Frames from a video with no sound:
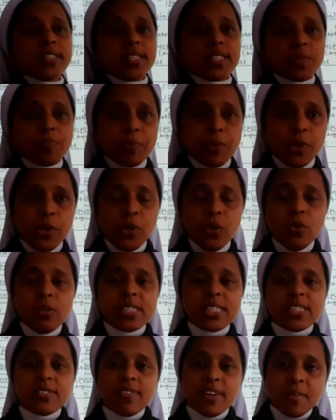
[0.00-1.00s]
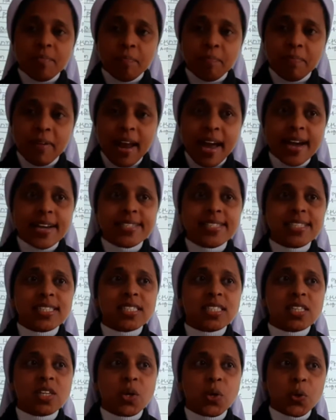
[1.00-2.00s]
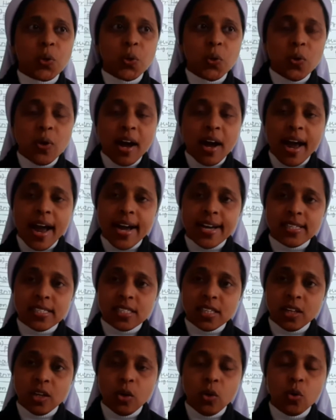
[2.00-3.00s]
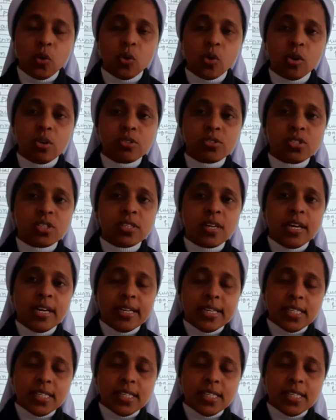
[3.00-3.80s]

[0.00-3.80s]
is produced when plants grow and glucose